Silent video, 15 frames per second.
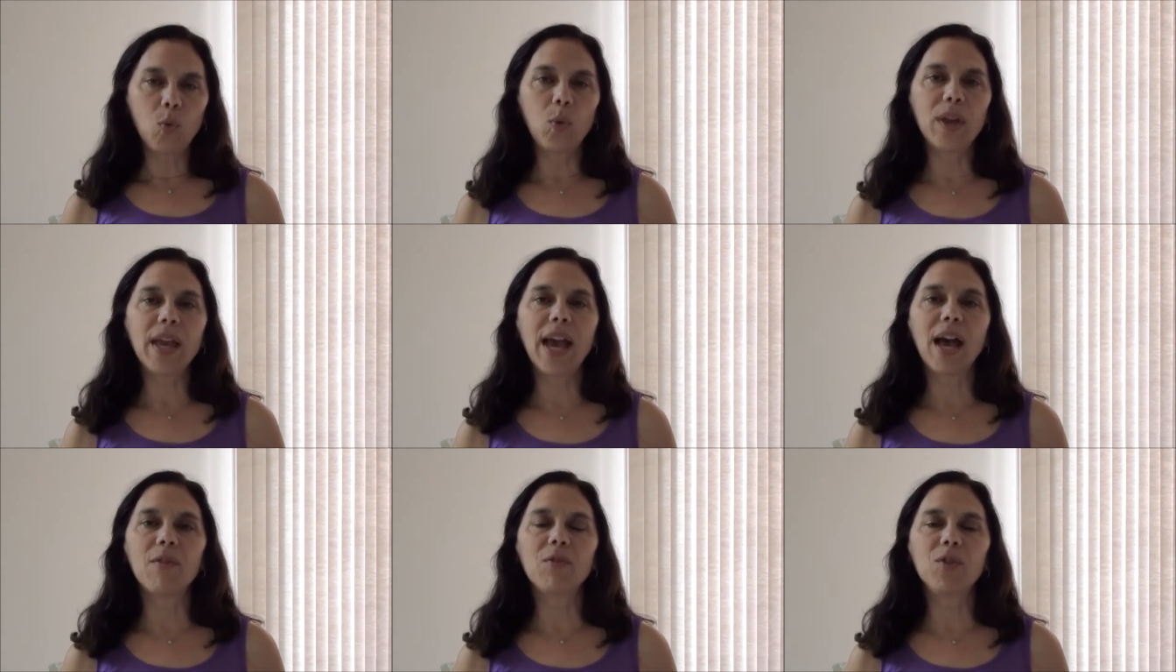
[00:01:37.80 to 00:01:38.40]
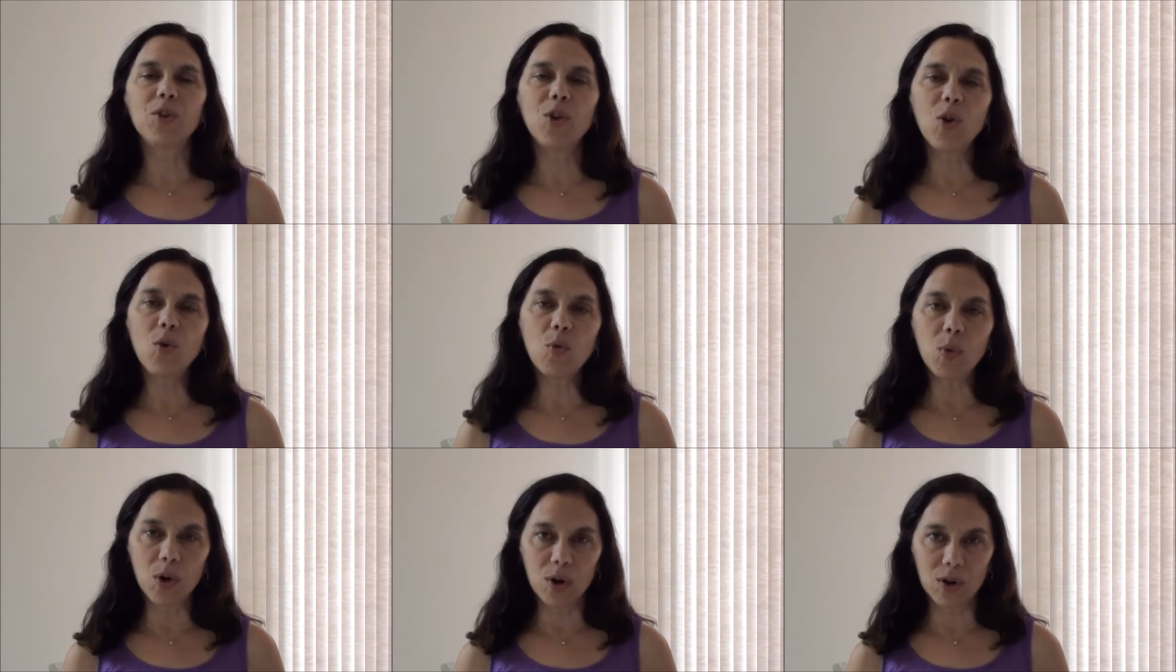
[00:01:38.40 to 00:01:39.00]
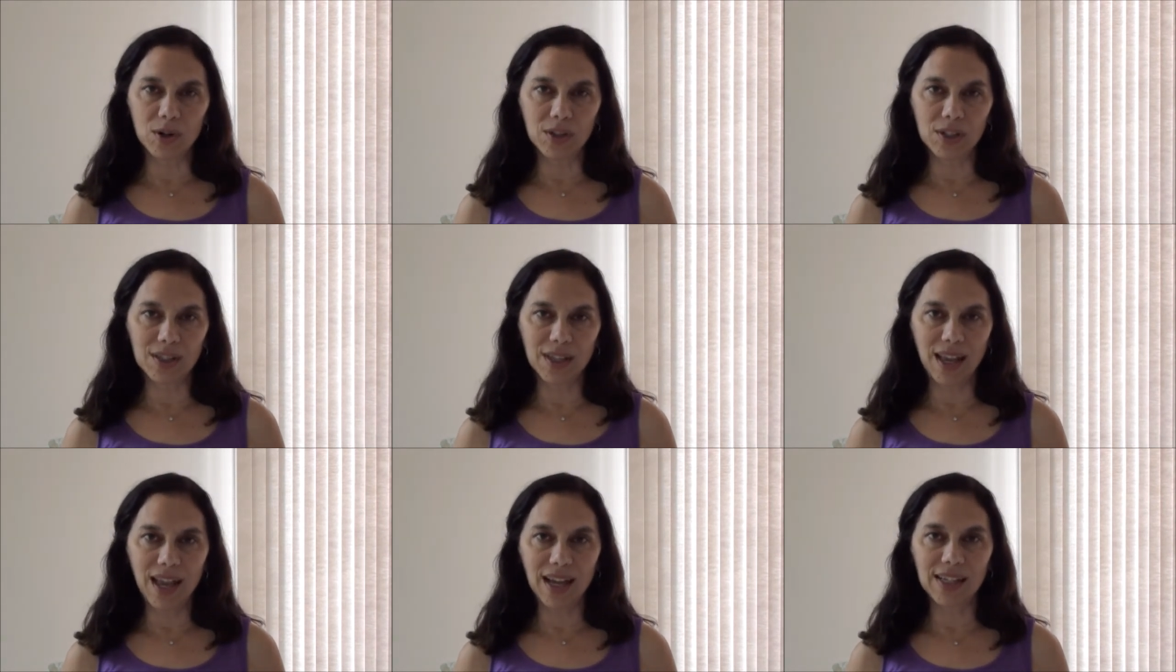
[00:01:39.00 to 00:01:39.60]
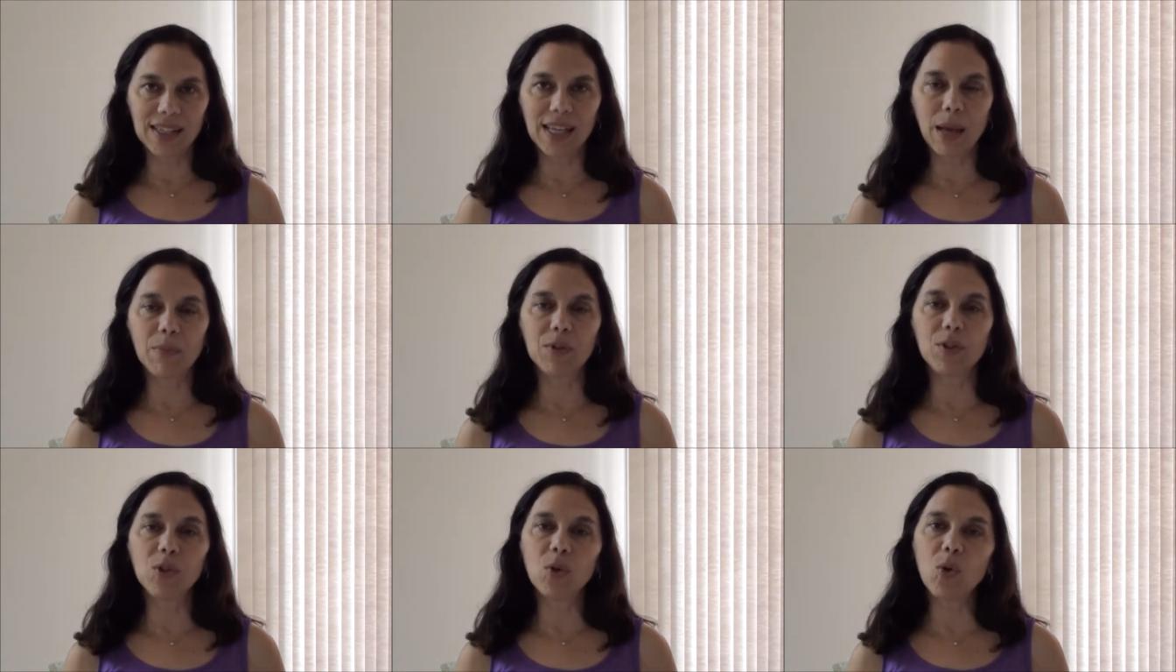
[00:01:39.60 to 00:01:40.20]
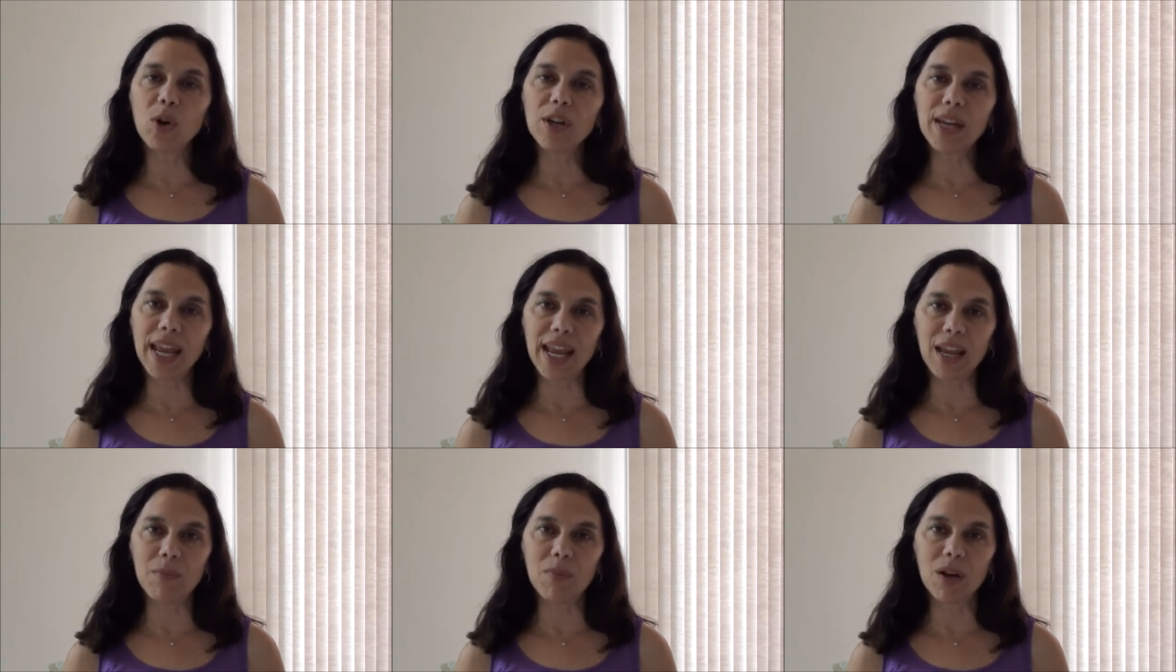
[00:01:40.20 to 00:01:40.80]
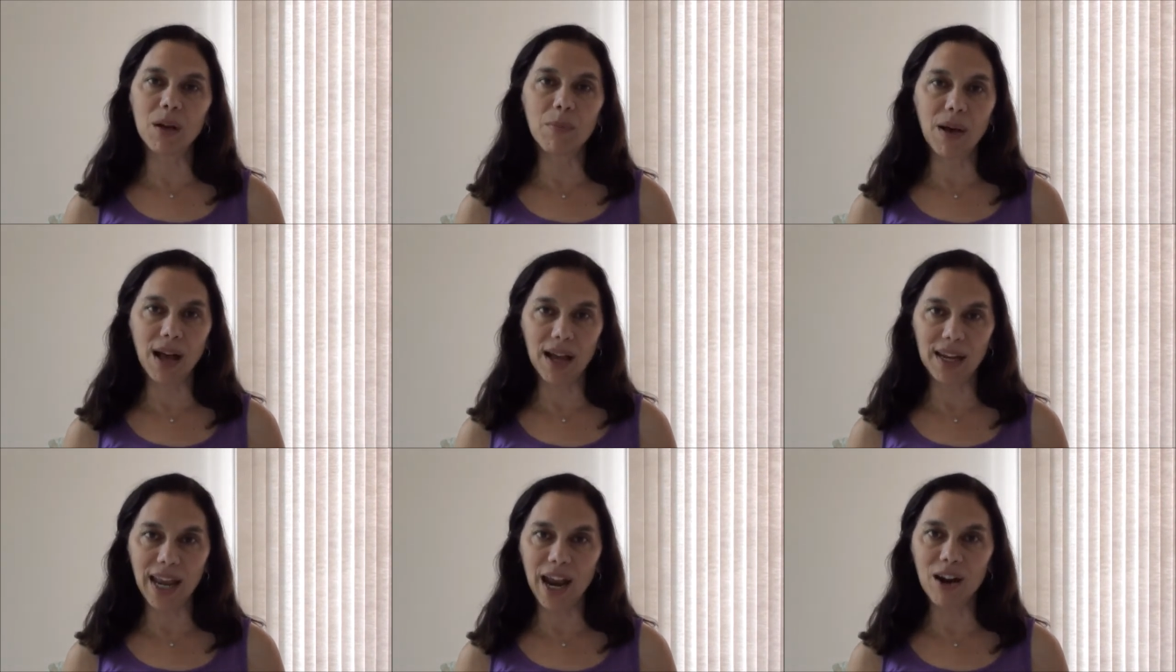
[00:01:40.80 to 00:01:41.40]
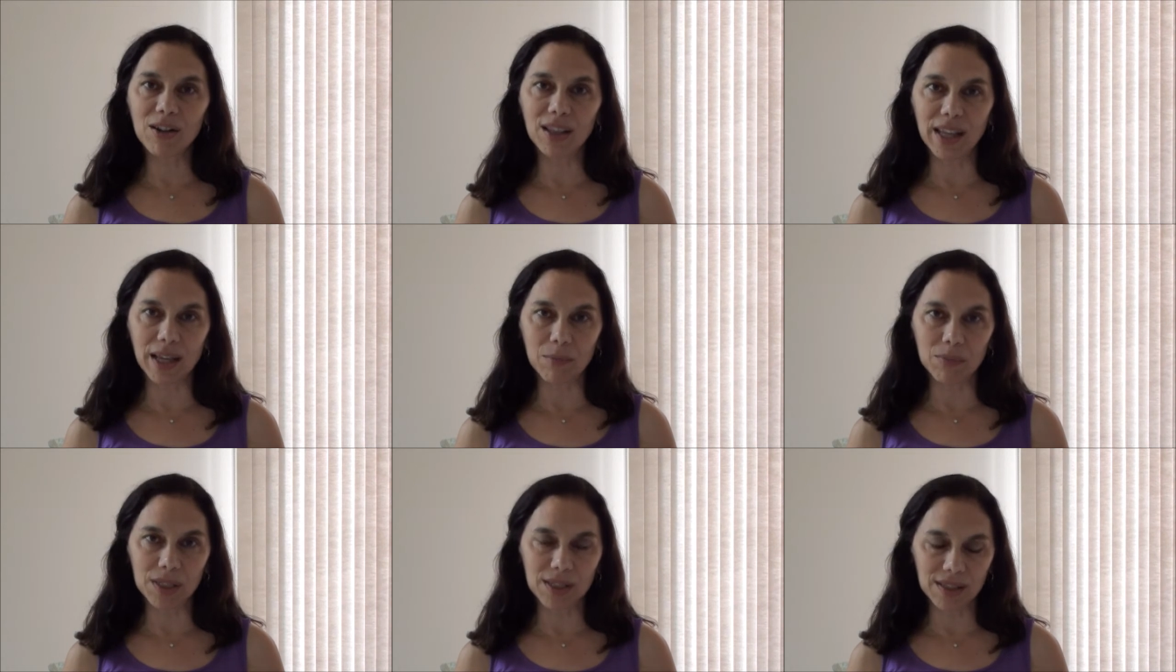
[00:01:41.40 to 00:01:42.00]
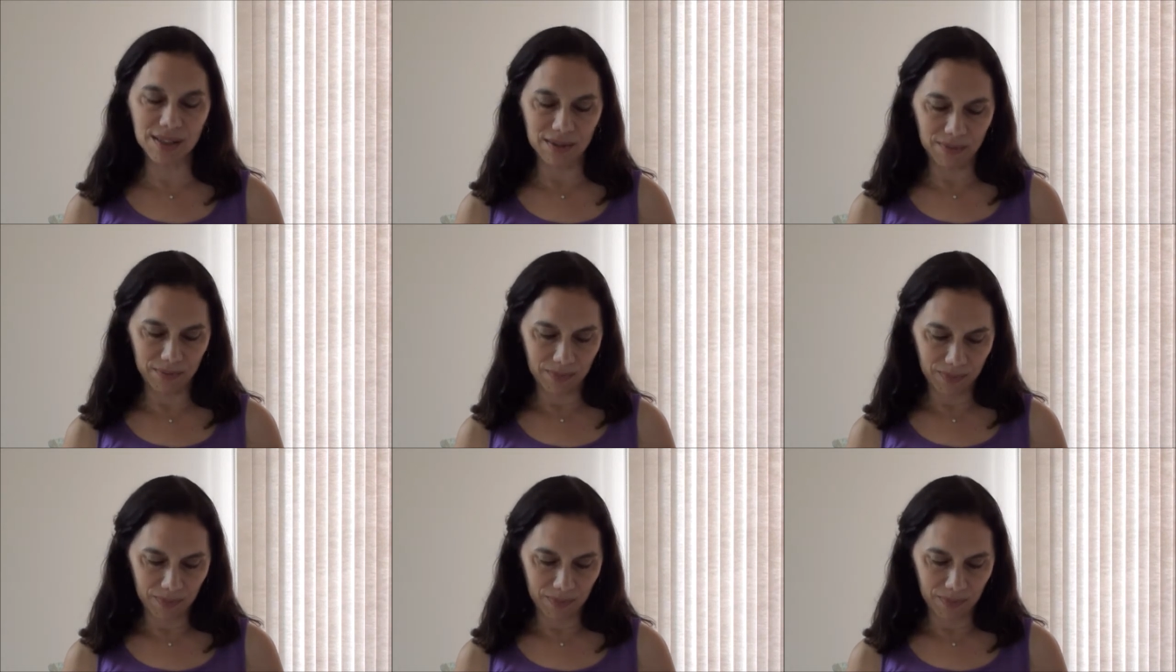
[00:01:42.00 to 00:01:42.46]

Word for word: we have no words except your name upon our lips